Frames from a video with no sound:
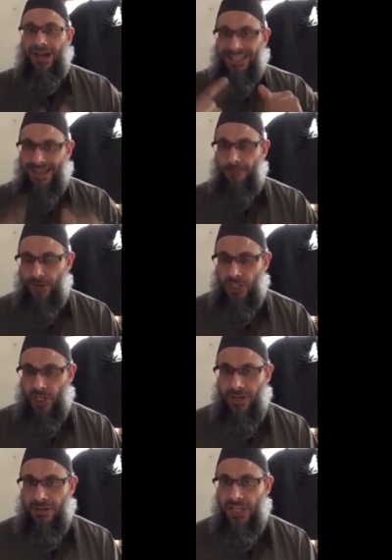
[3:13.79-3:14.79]
a
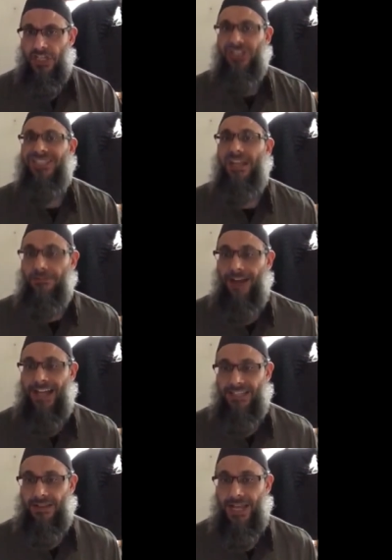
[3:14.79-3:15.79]
temperature, they should
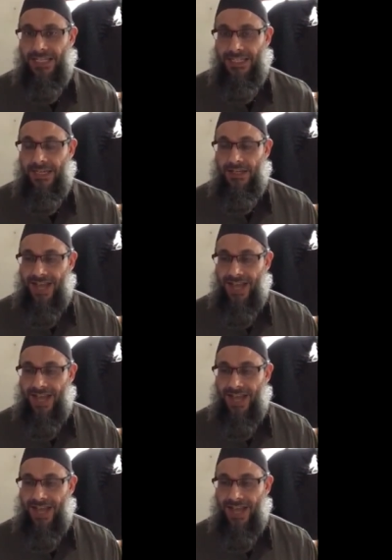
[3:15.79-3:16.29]
self-isolate.